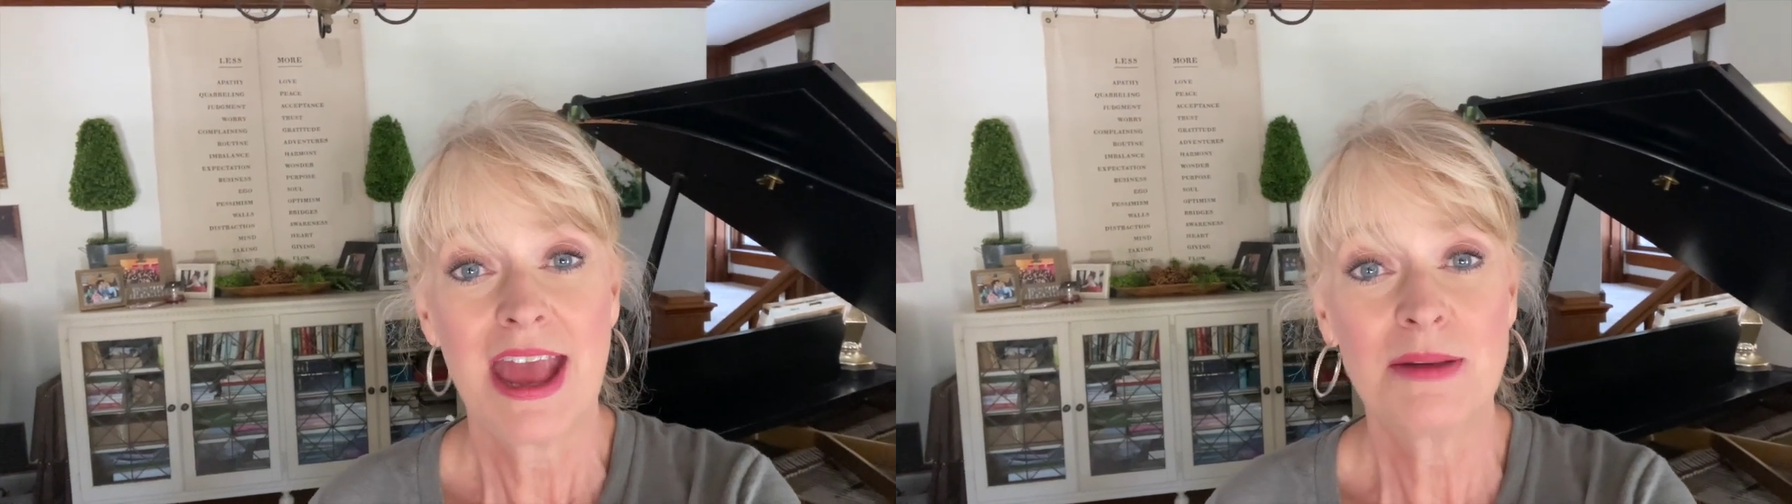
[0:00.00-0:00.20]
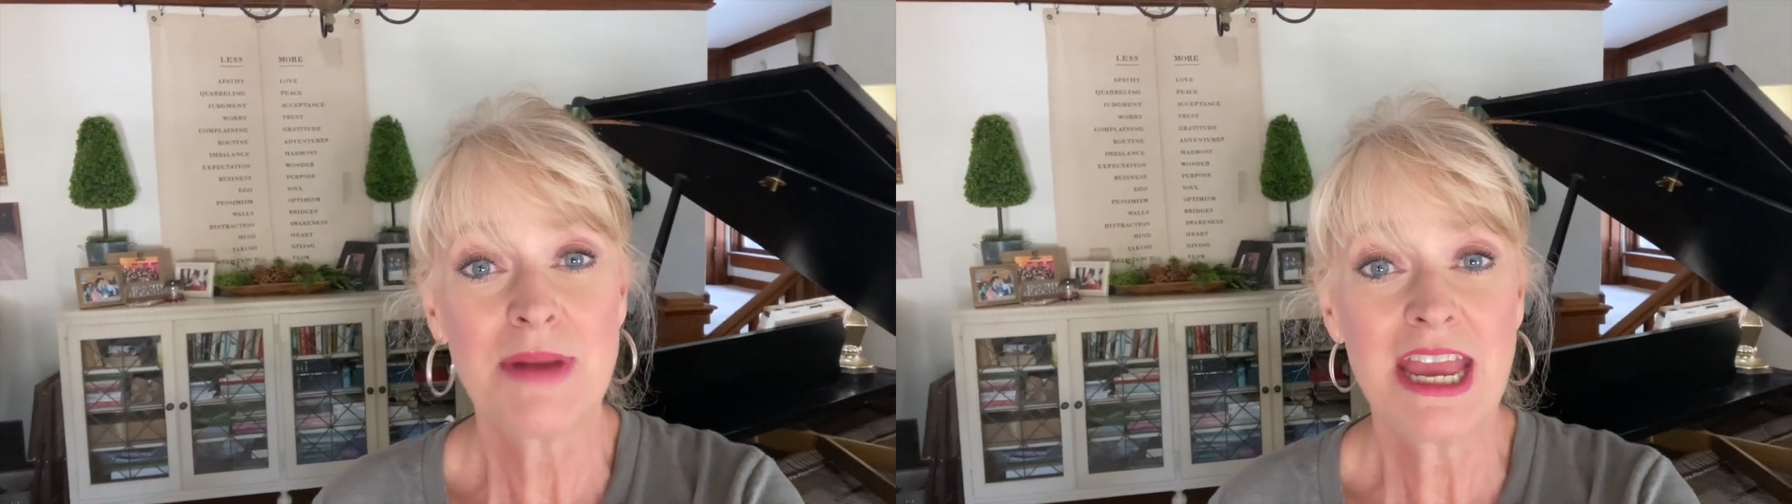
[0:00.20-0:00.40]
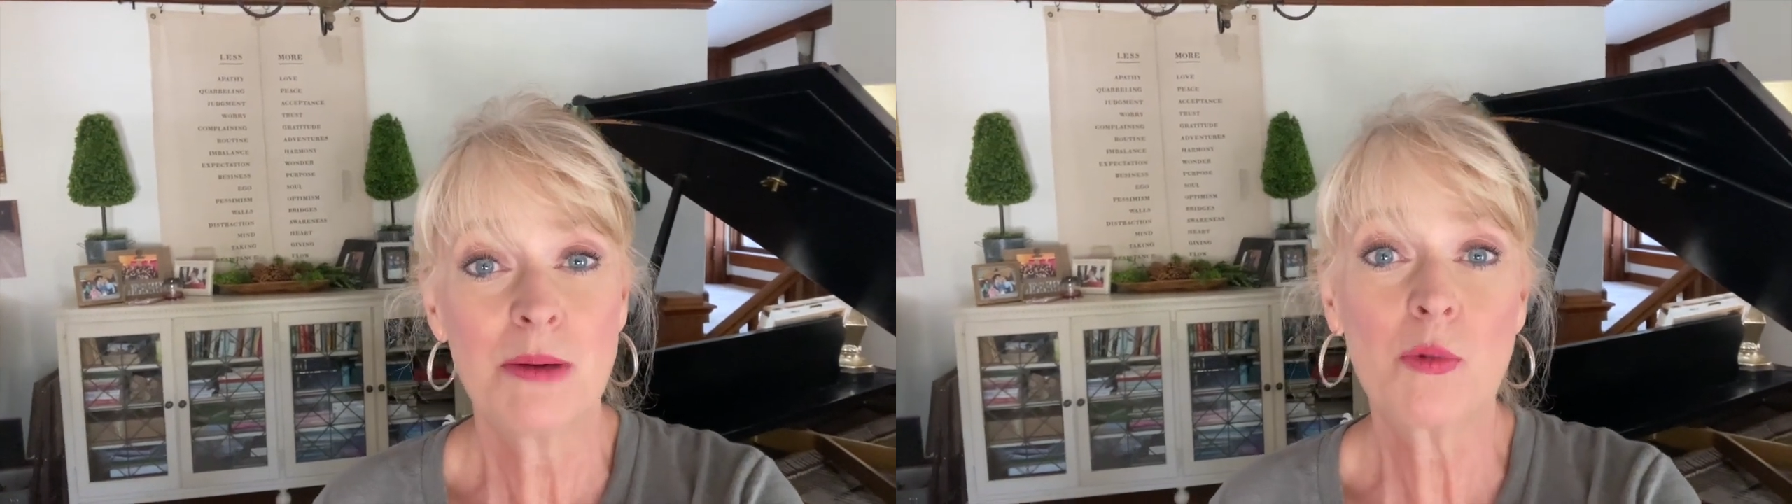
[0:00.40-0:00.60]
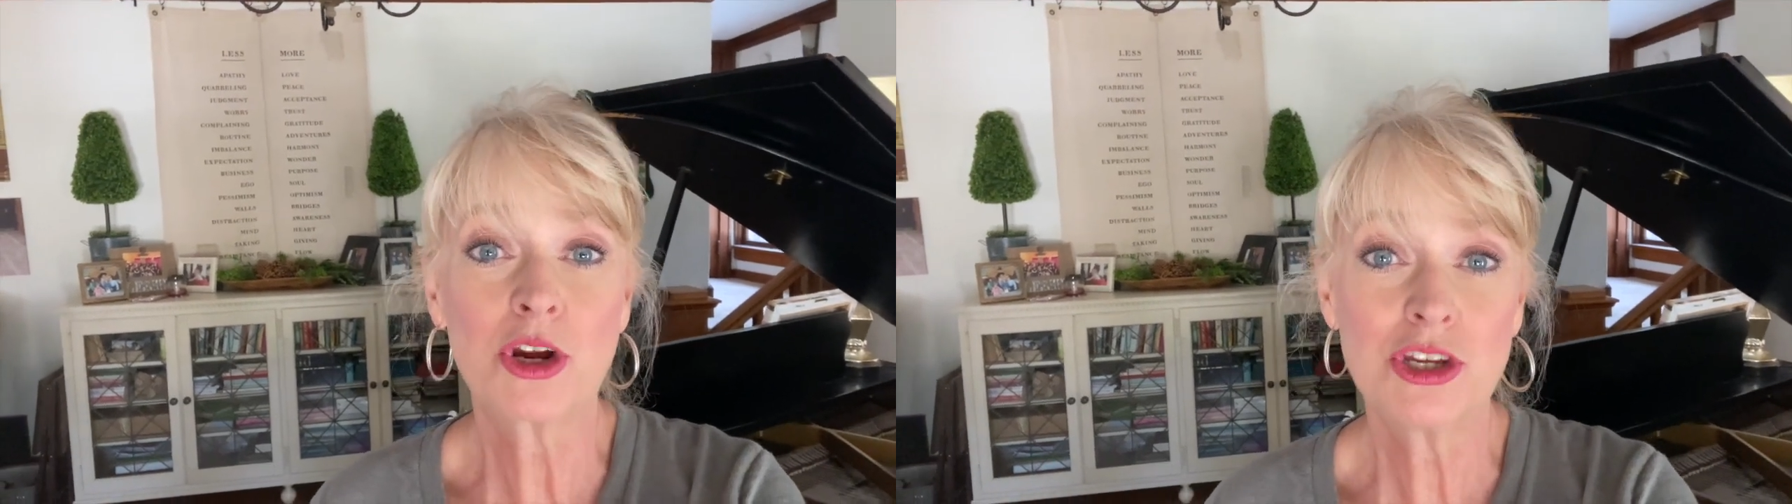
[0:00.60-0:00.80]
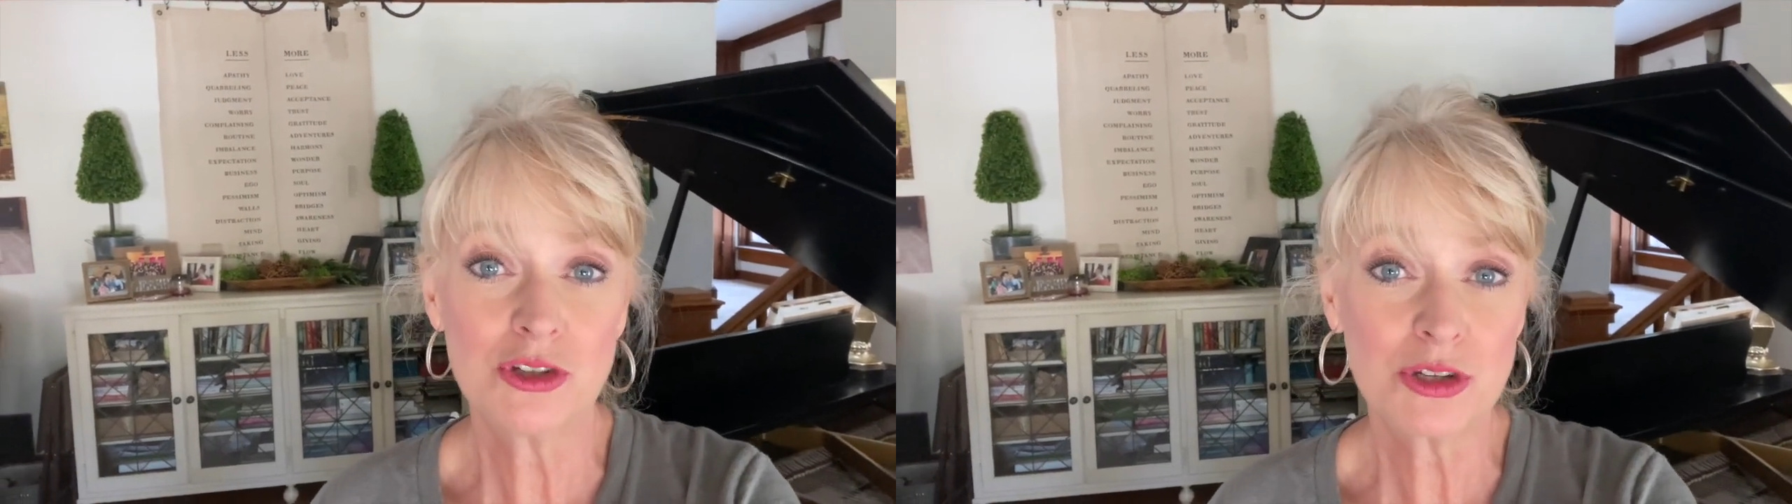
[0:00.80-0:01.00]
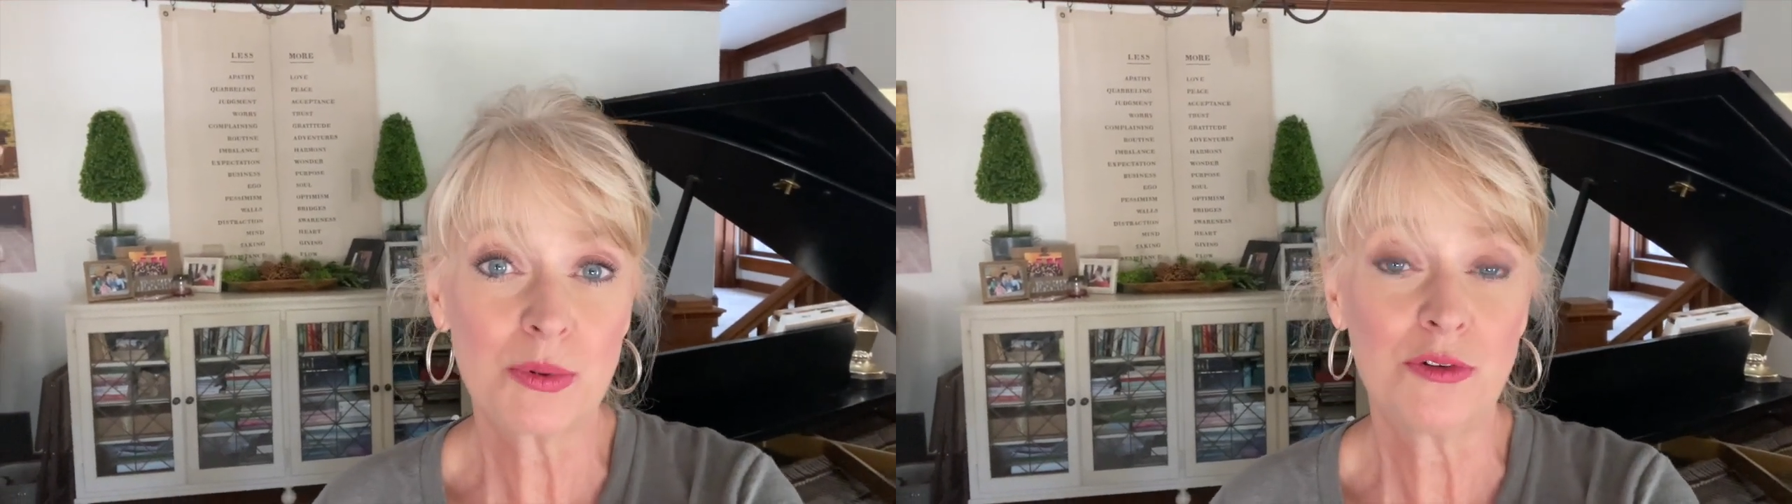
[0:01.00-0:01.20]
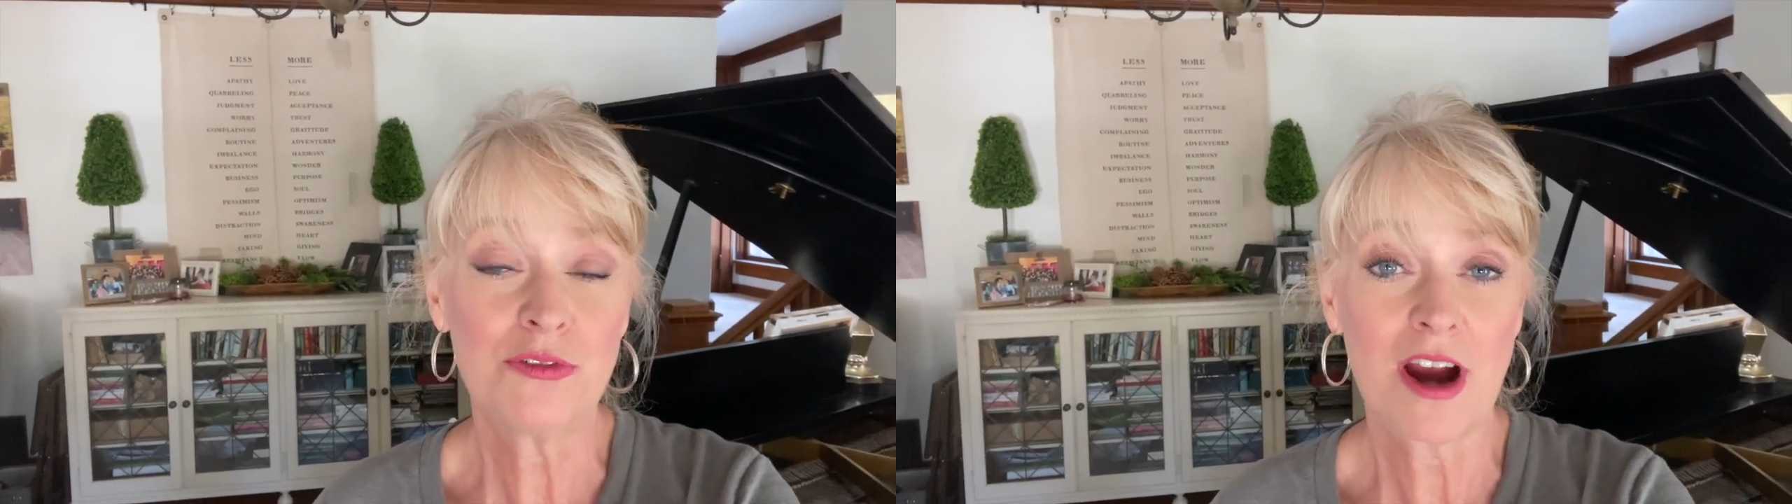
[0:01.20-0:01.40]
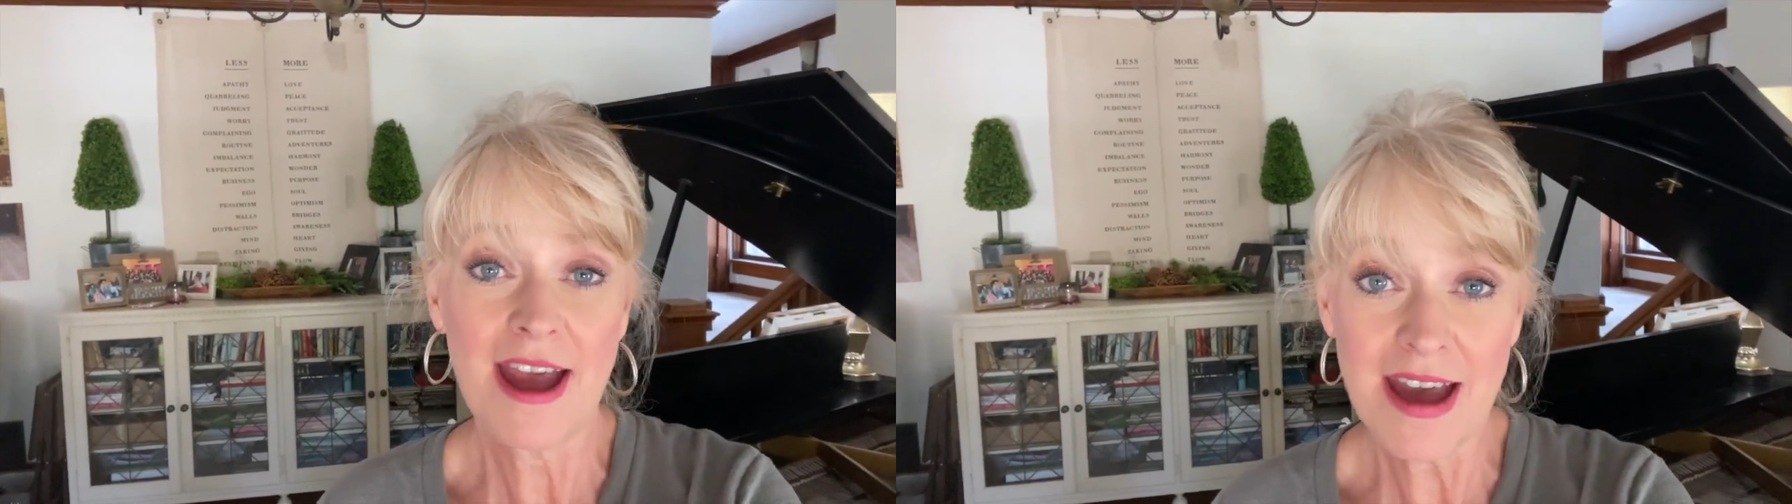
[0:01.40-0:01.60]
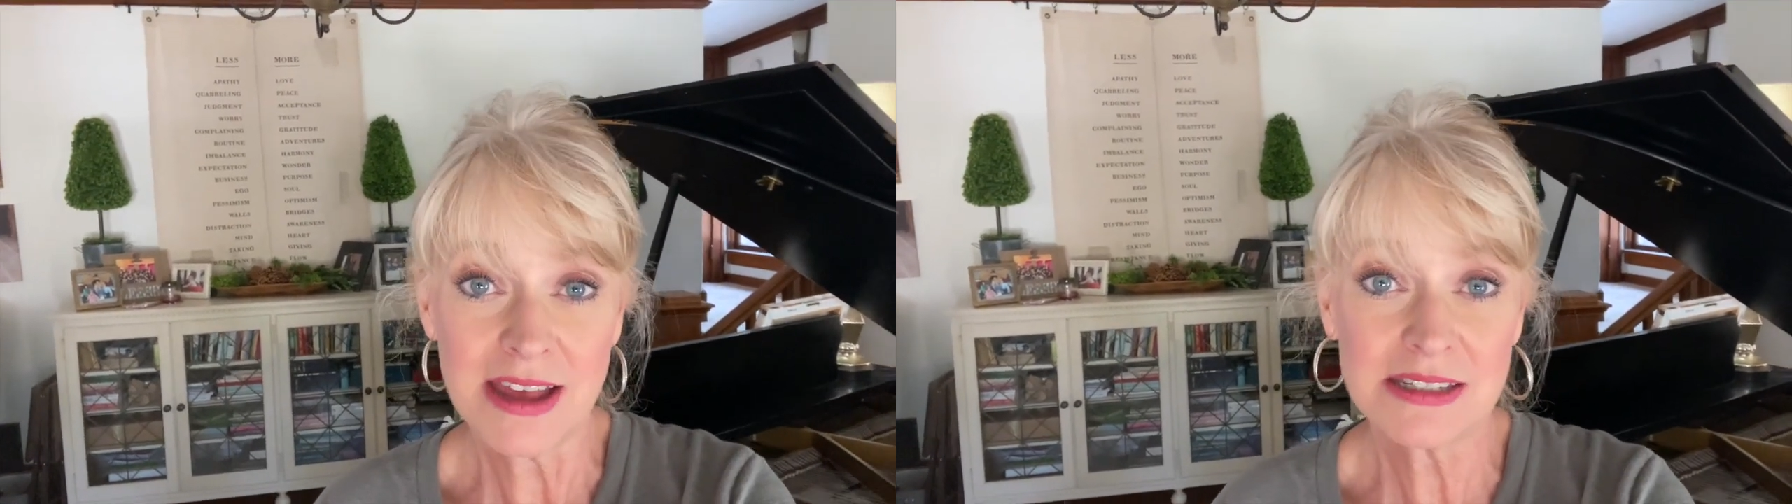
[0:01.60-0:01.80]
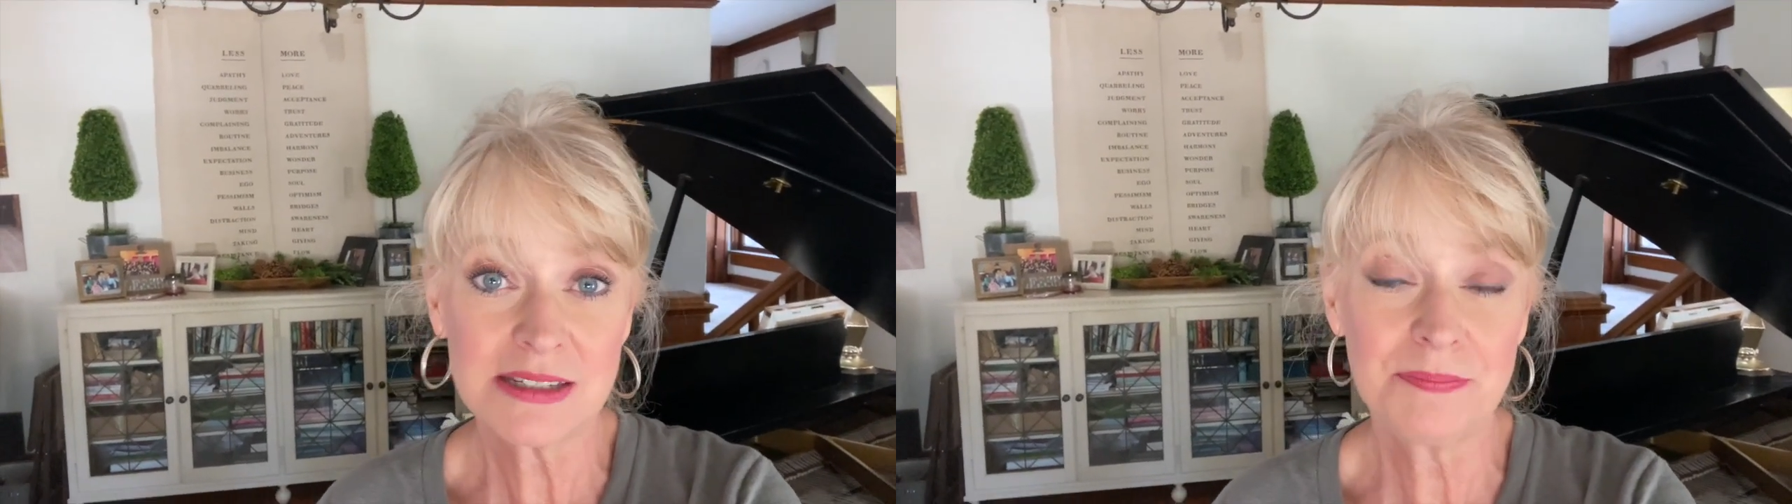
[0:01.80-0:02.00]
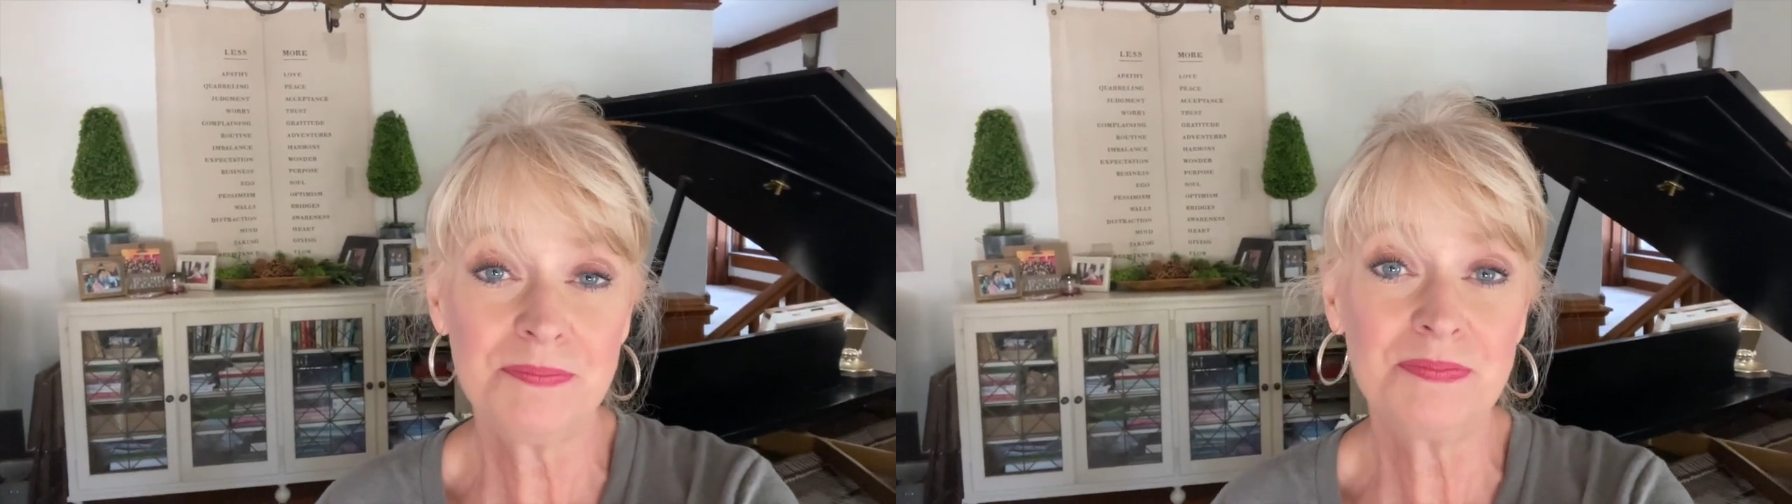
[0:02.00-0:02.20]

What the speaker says: and make it more usable for us.